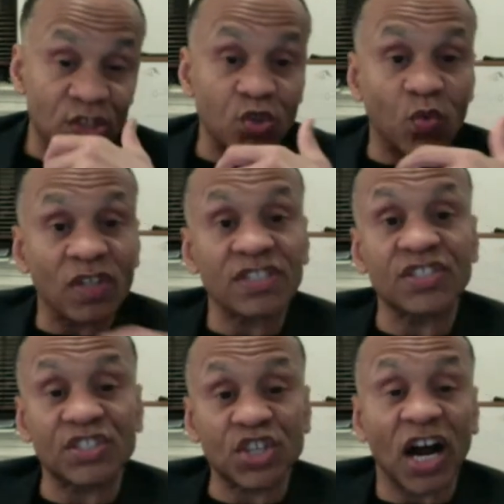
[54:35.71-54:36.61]
So what does
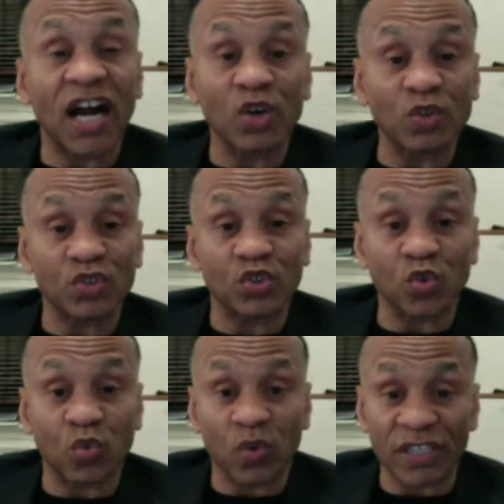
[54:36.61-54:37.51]
a child
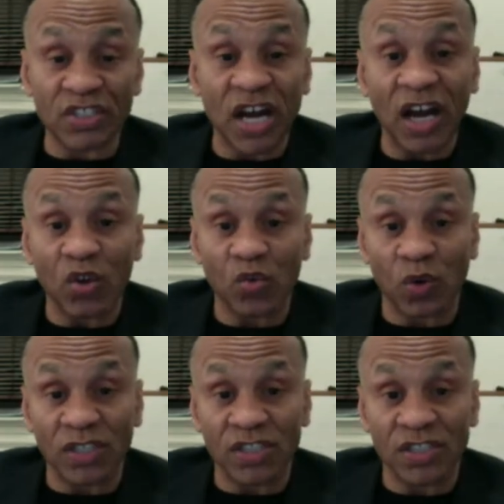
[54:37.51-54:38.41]
do when a child
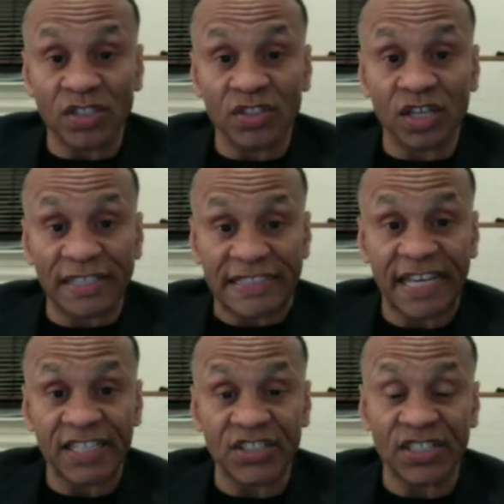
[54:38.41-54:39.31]
wants
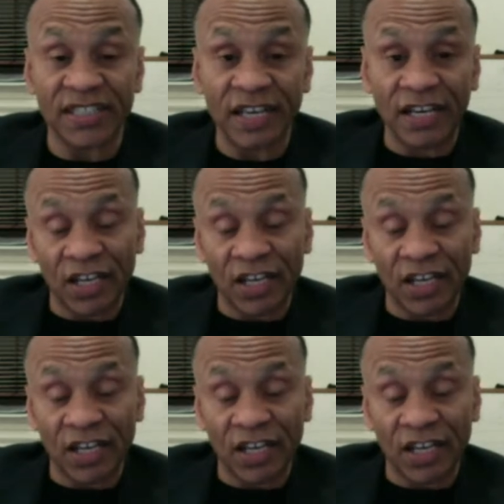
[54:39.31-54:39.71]
attention?